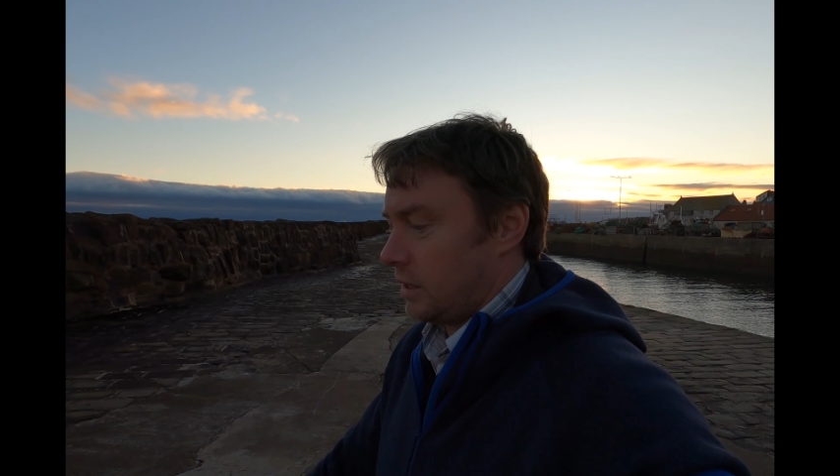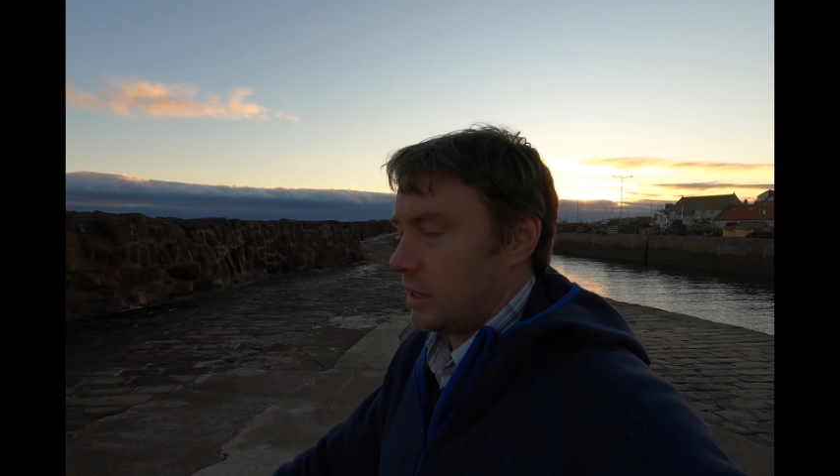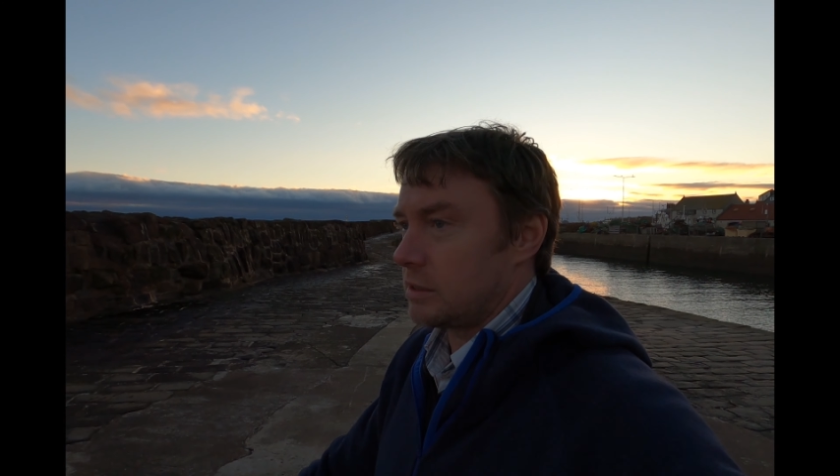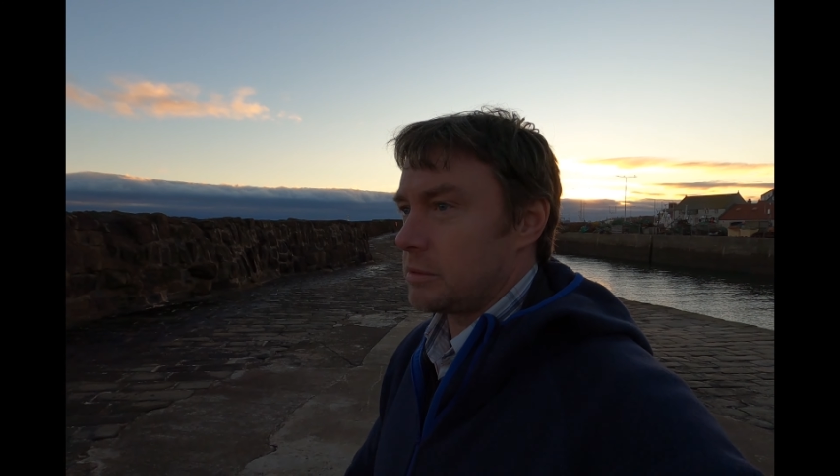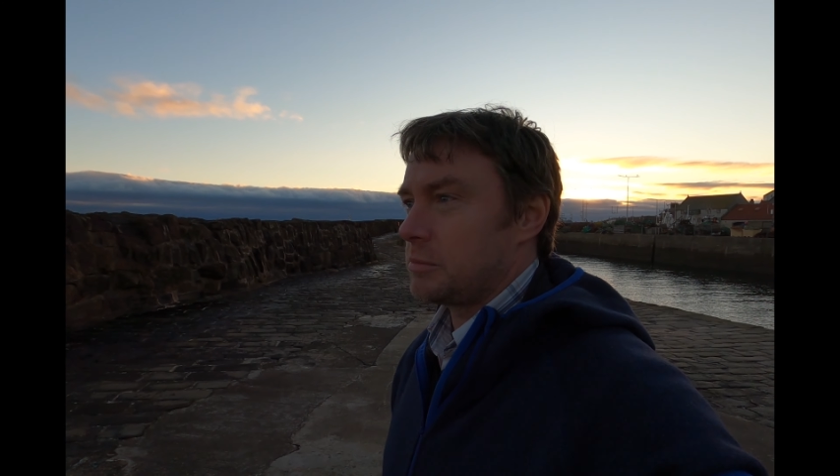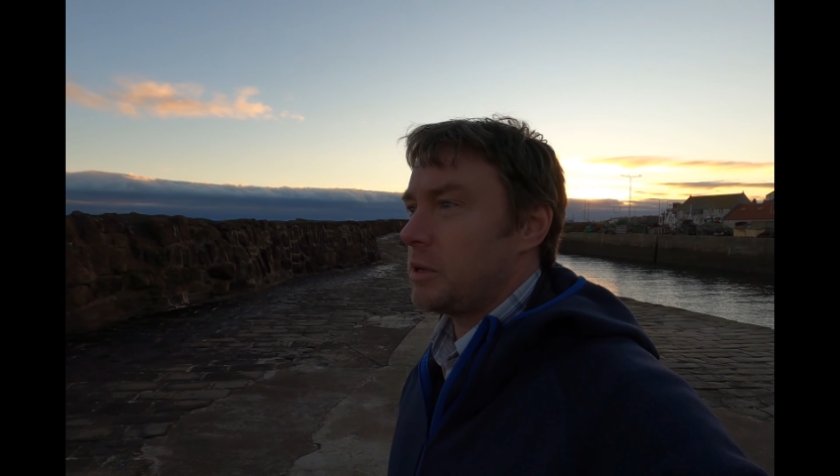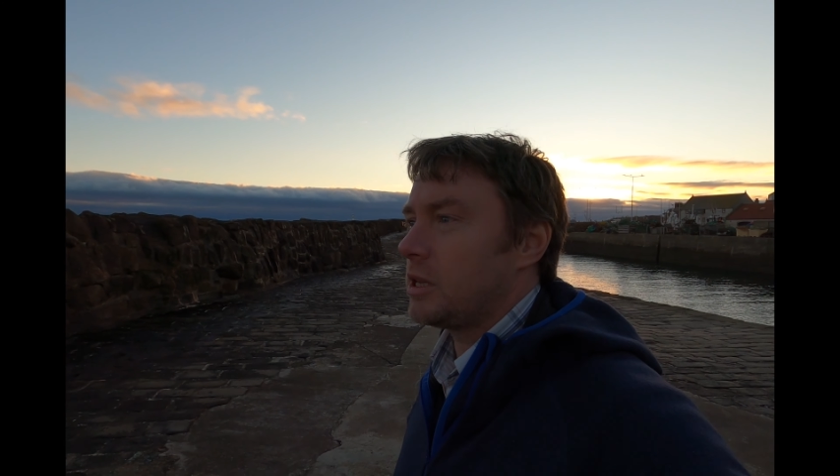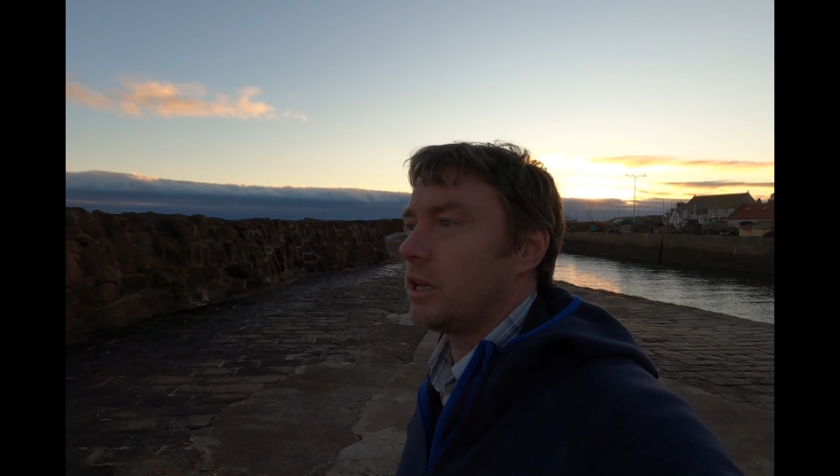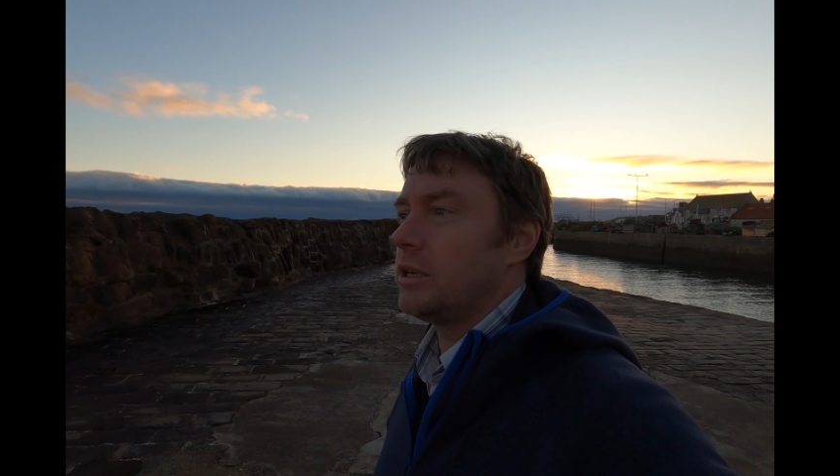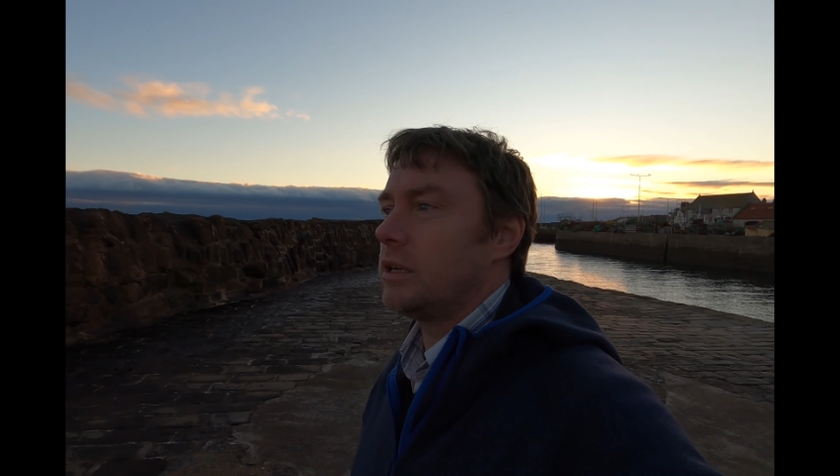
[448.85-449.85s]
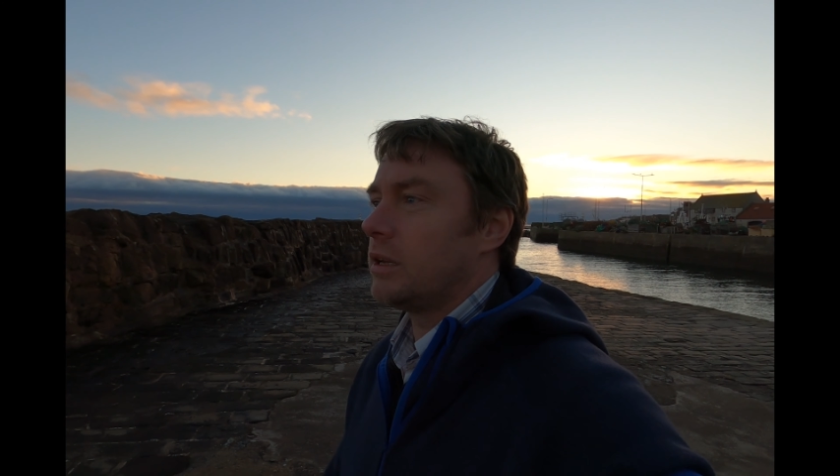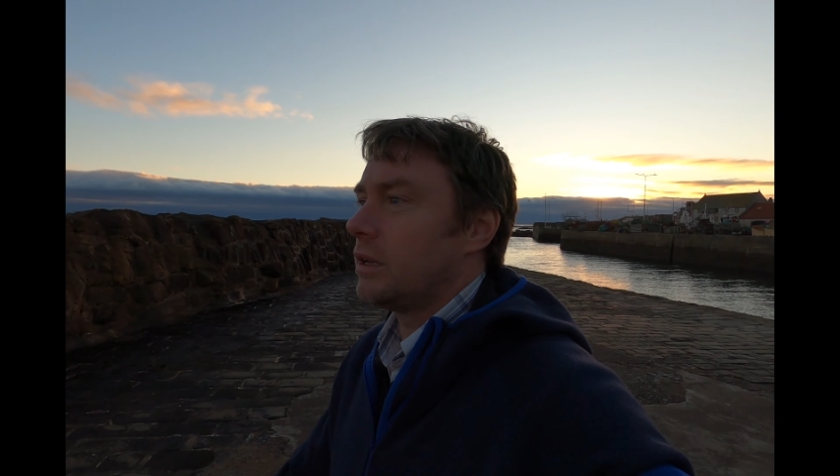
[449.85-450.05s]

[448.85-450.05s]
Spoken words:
as I'm speaking,